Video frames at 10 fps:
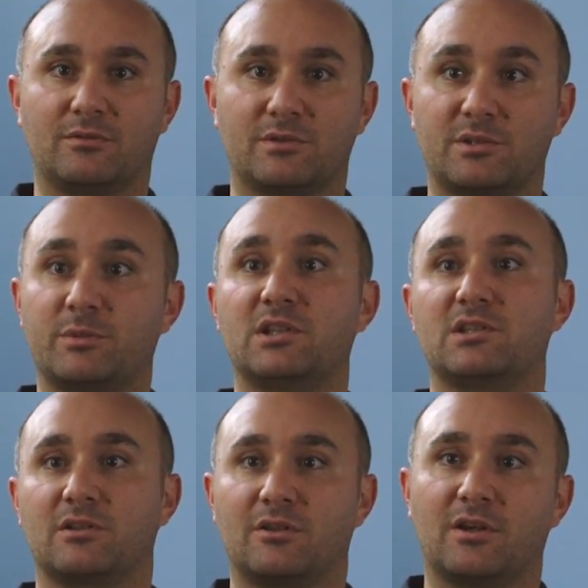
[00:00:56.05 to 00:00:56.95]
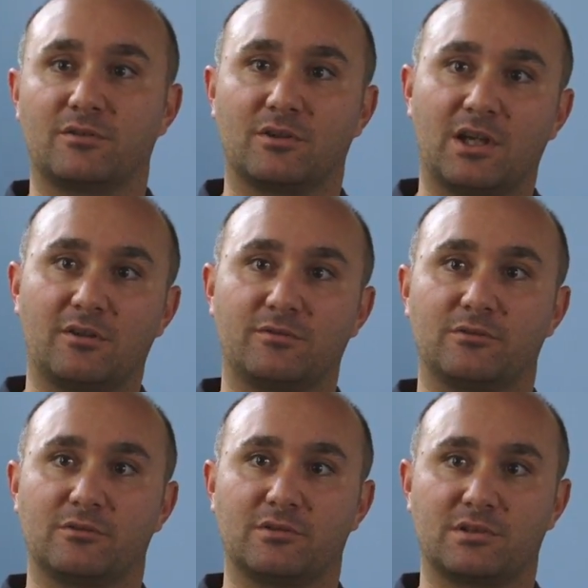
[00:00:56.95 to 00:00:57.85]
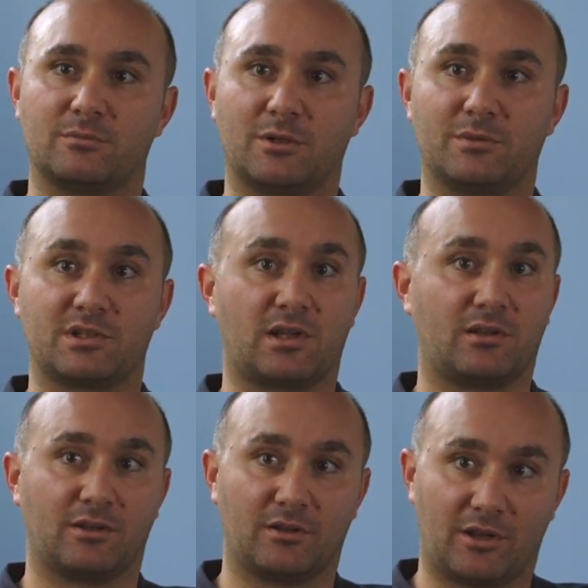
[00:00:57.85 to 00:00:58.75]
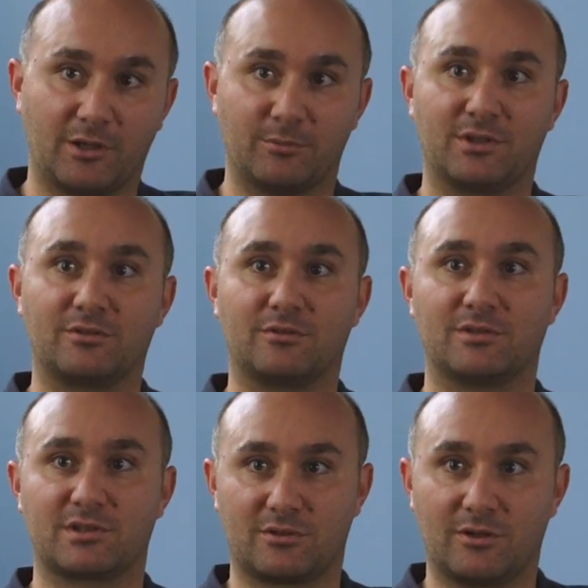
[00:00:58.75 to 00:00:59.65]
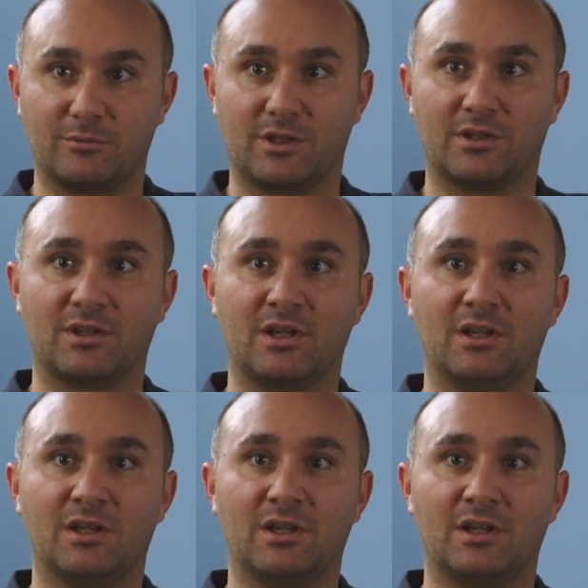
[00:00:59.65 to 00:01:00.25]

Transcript: speeds that you have to account for, because you might be sailing in light wind or in strong wind.